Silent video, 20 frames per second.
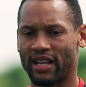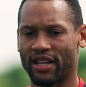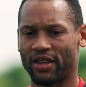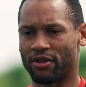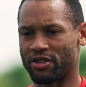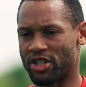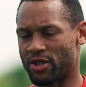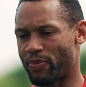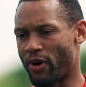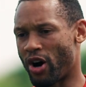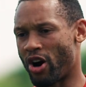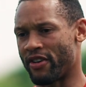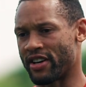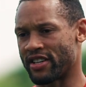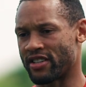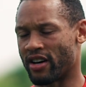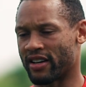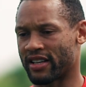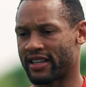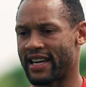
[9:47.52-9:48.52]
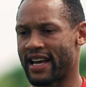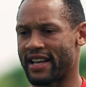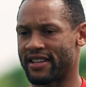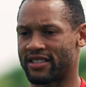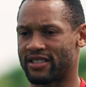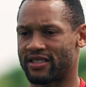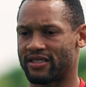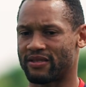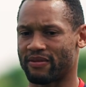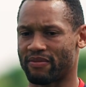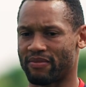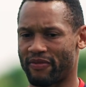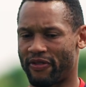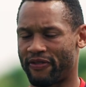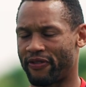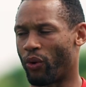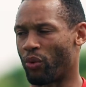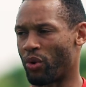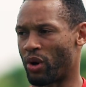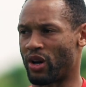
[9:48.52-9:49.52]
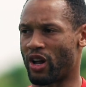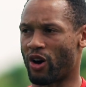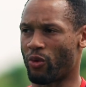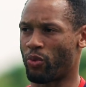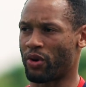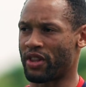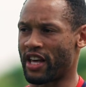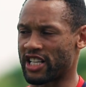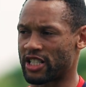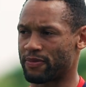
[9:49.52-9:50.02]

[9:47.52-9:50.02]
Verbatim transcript: those aspiring young kids fall in love with their